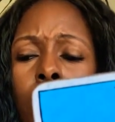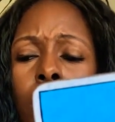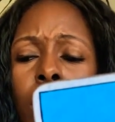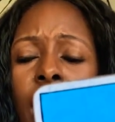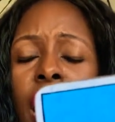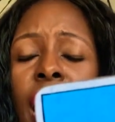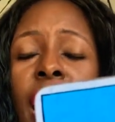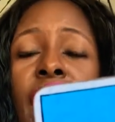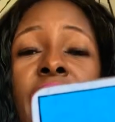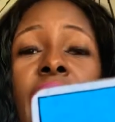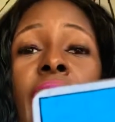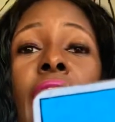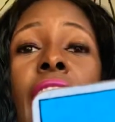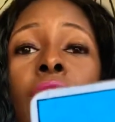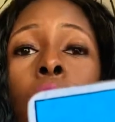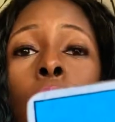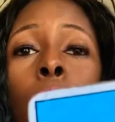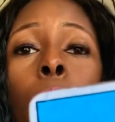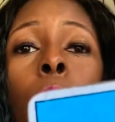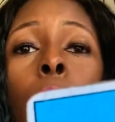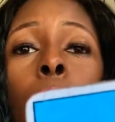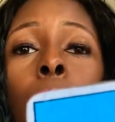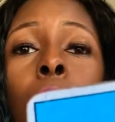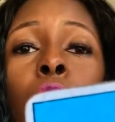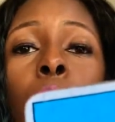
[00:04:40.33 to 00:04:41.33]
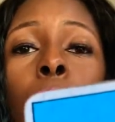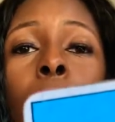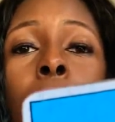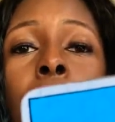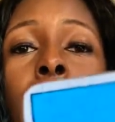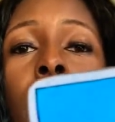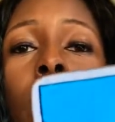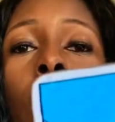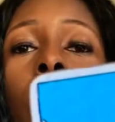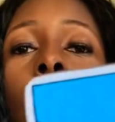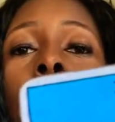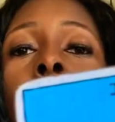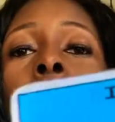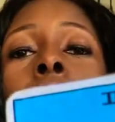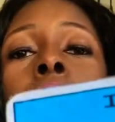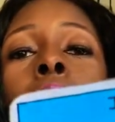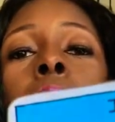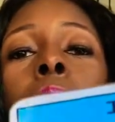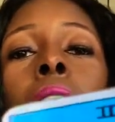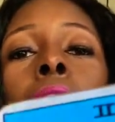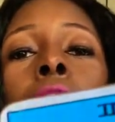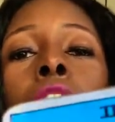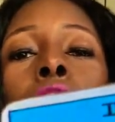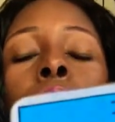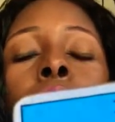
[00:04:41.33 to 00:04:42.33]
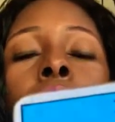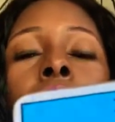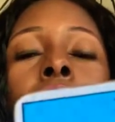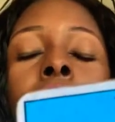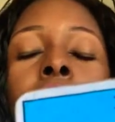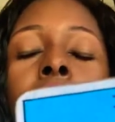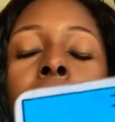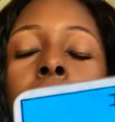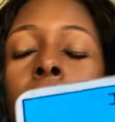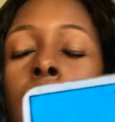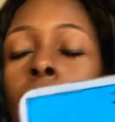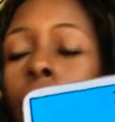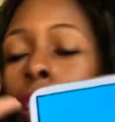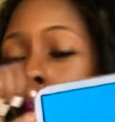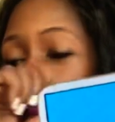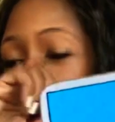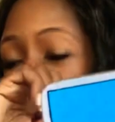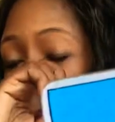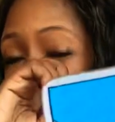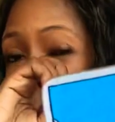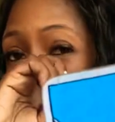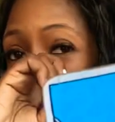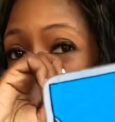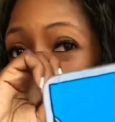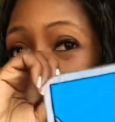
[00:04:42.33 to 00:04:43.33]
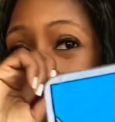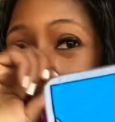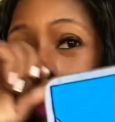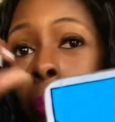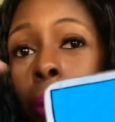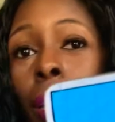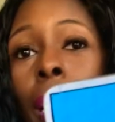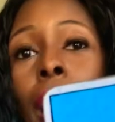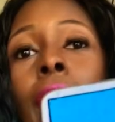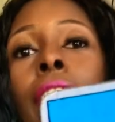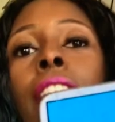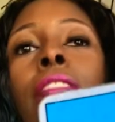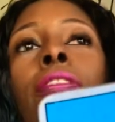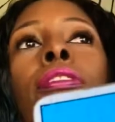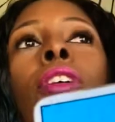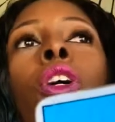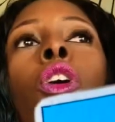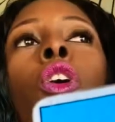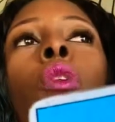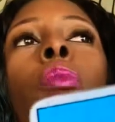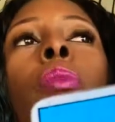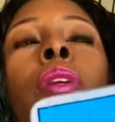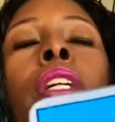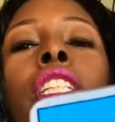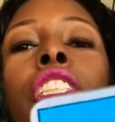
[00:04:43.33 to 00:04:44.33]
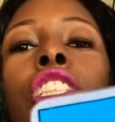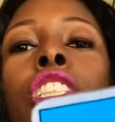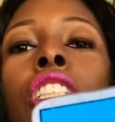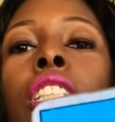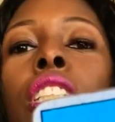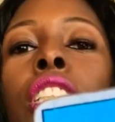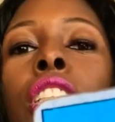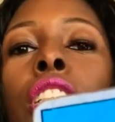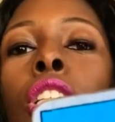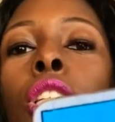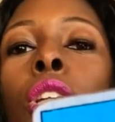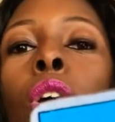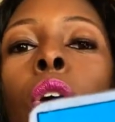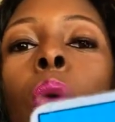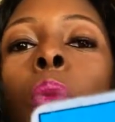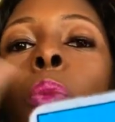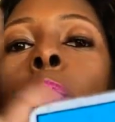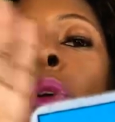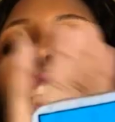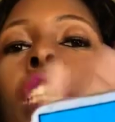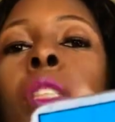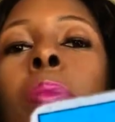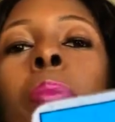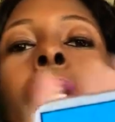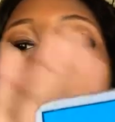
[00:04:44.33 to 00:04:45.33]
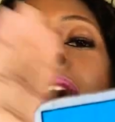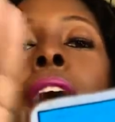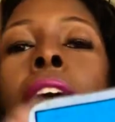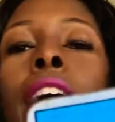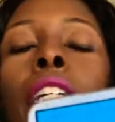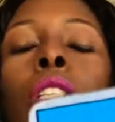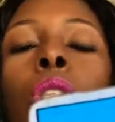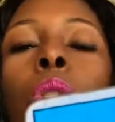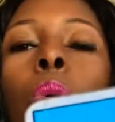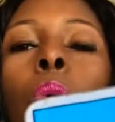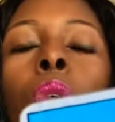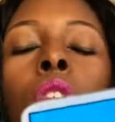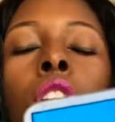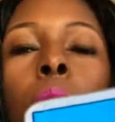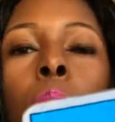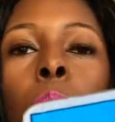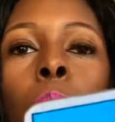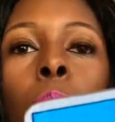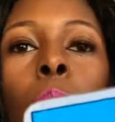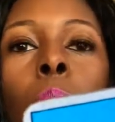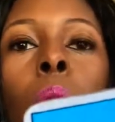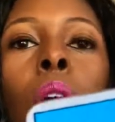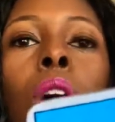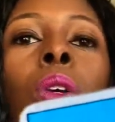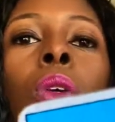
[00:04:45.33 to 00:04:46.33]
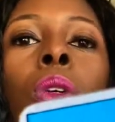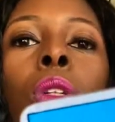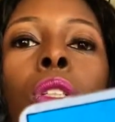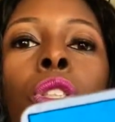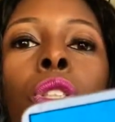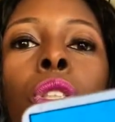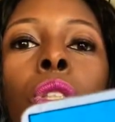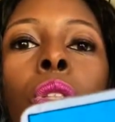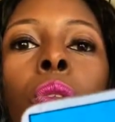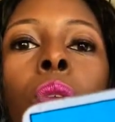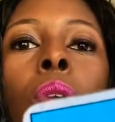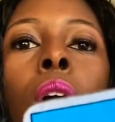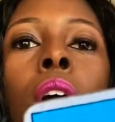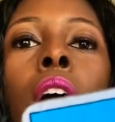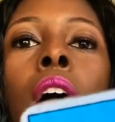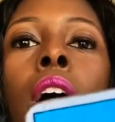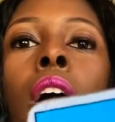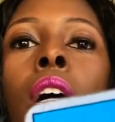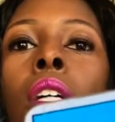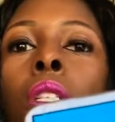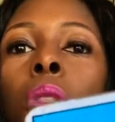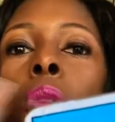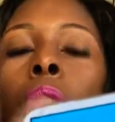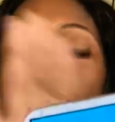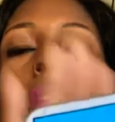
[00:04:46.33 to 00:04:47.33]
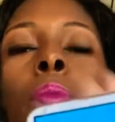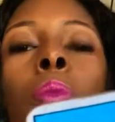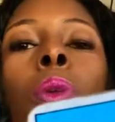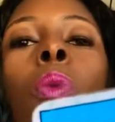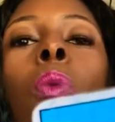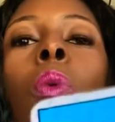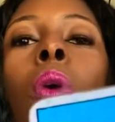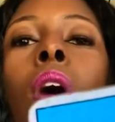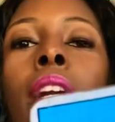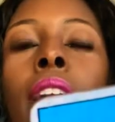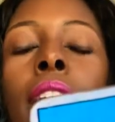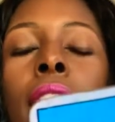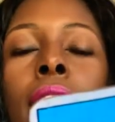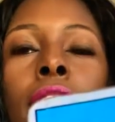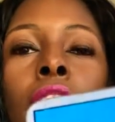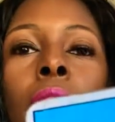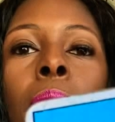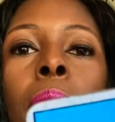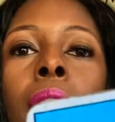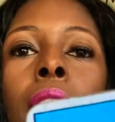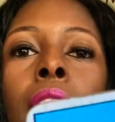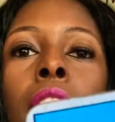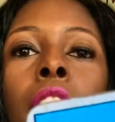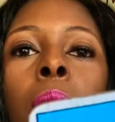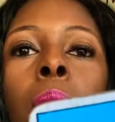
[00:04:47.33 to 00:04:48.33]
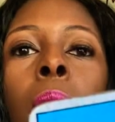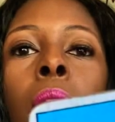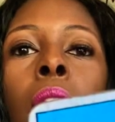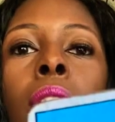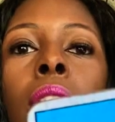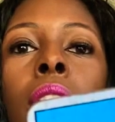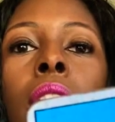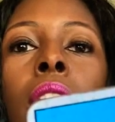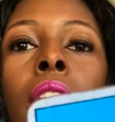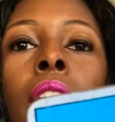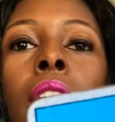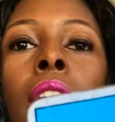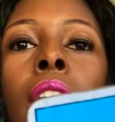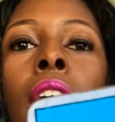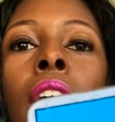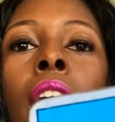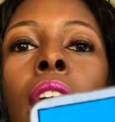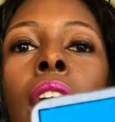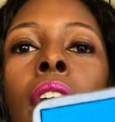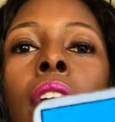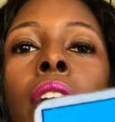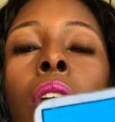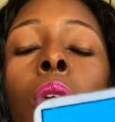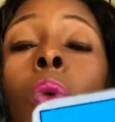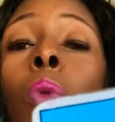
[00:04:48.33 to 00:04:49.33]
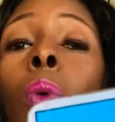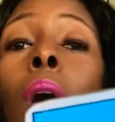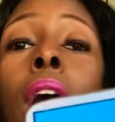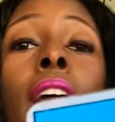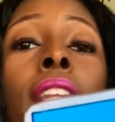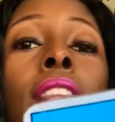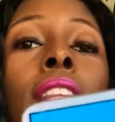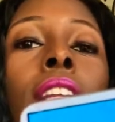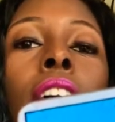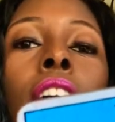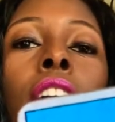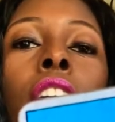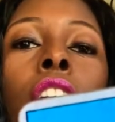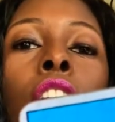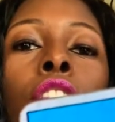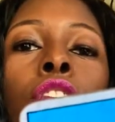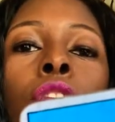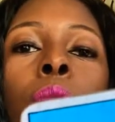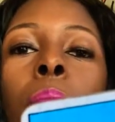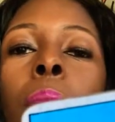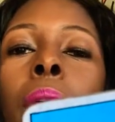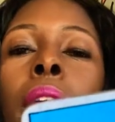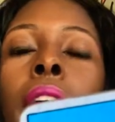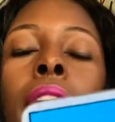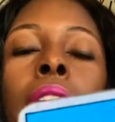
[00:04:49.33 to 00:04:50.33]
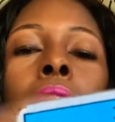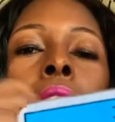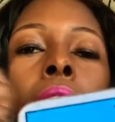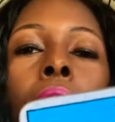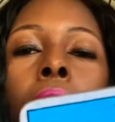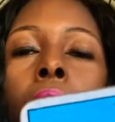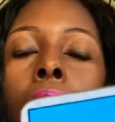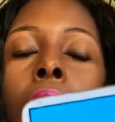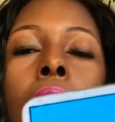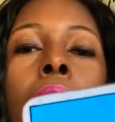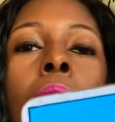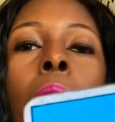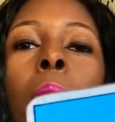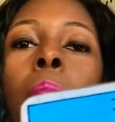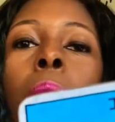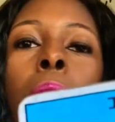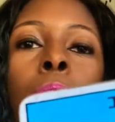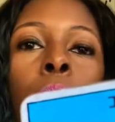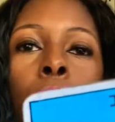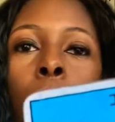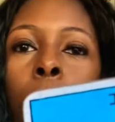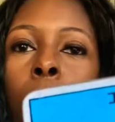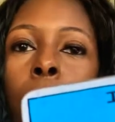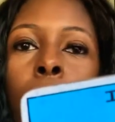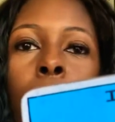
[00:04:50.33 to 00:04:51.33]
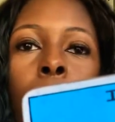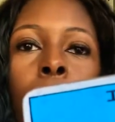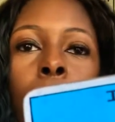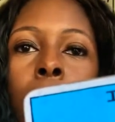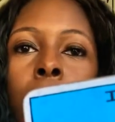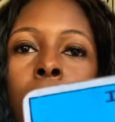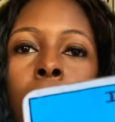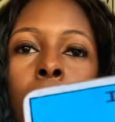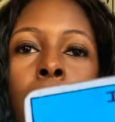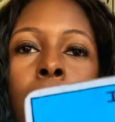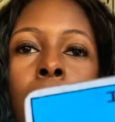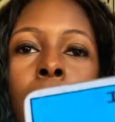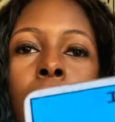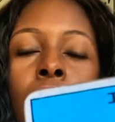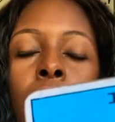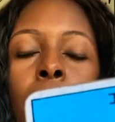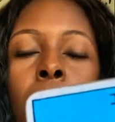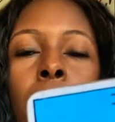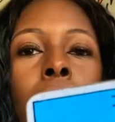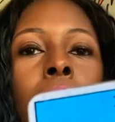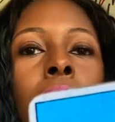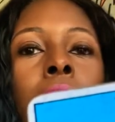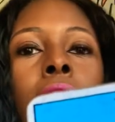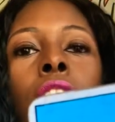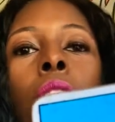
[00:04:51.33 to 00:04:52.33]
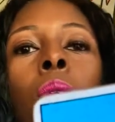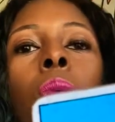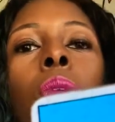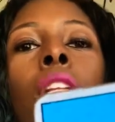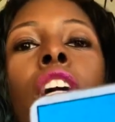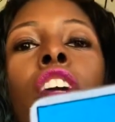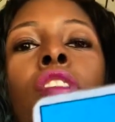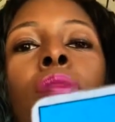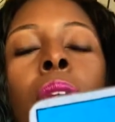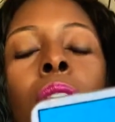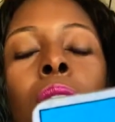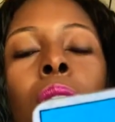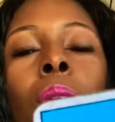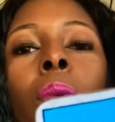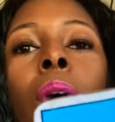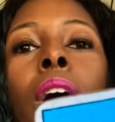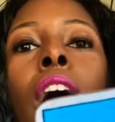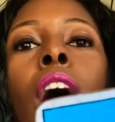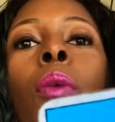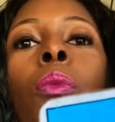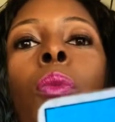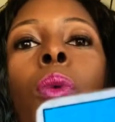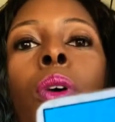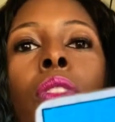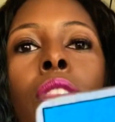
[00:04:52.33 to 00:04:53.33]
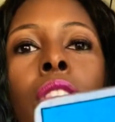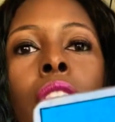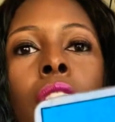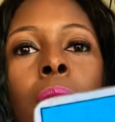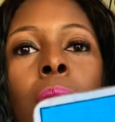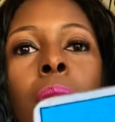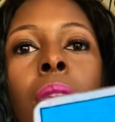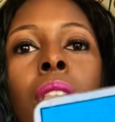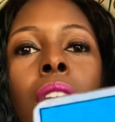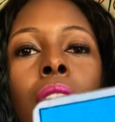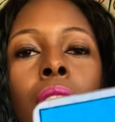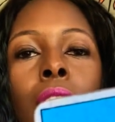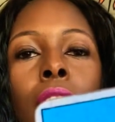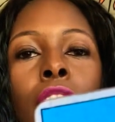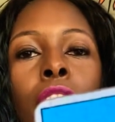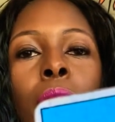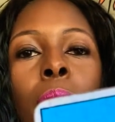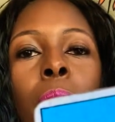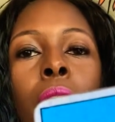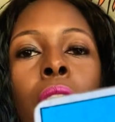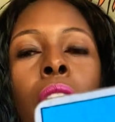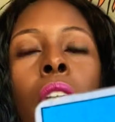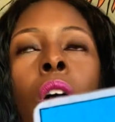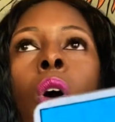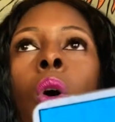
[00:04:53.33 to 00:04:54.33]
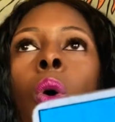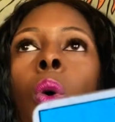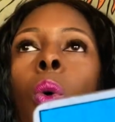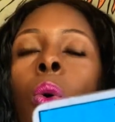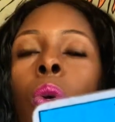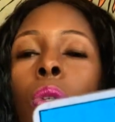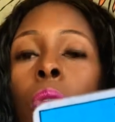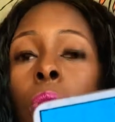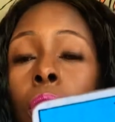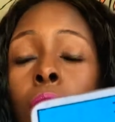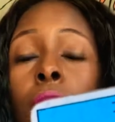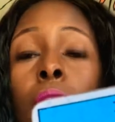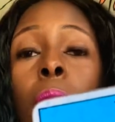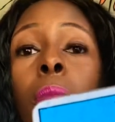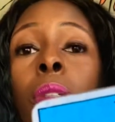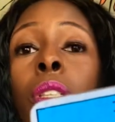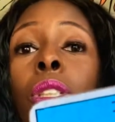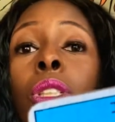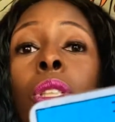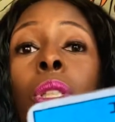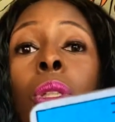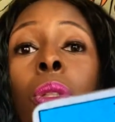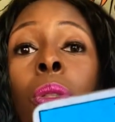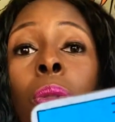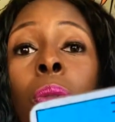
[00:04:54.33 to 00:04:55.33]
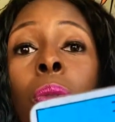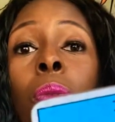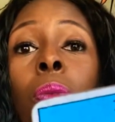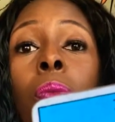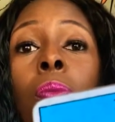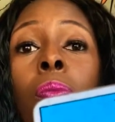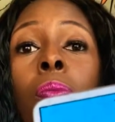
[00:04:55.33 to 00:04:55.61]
and not knowing which way to go. That's why, as you can see, this person is blindfolded because she doesn't know what's behind door number 1 or 2. Door number 1, I stay with this person who I love, but I'm miserable for the rest of my life because they don't love me the way I want them to love me. Or door number 2,